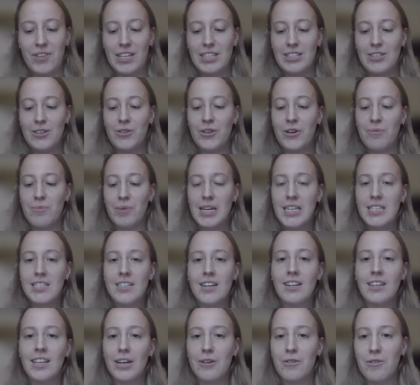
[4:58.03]
and so they're based
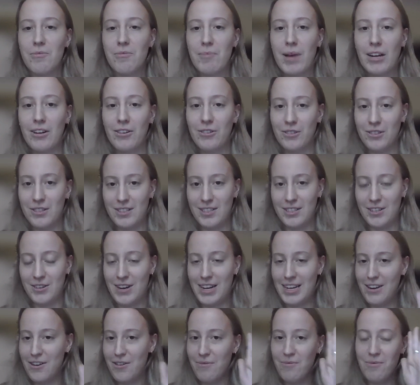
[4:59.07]
on liquid metals so
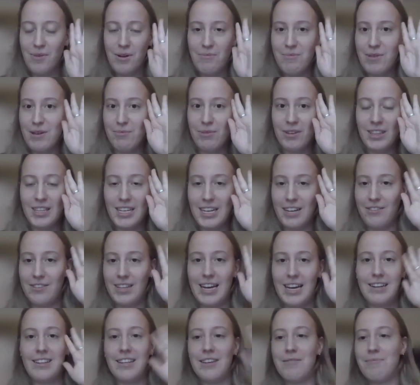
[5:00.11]
i know when people think of
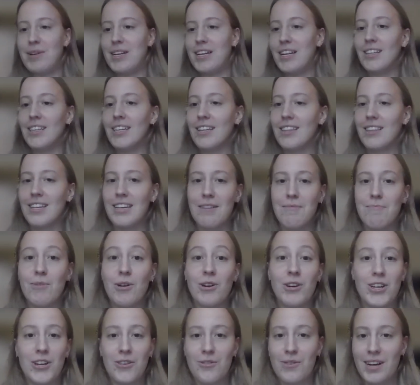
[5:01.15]
that they immediately think
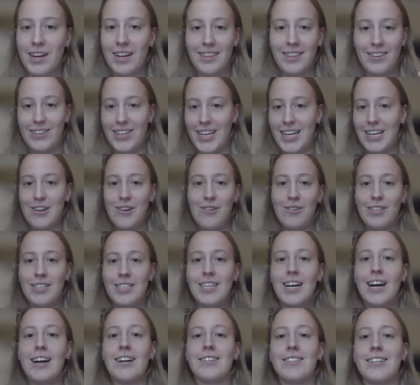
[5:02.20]
mercury and they're like oh it's
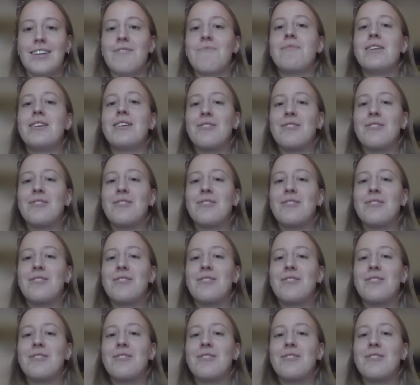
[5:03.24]
toxic we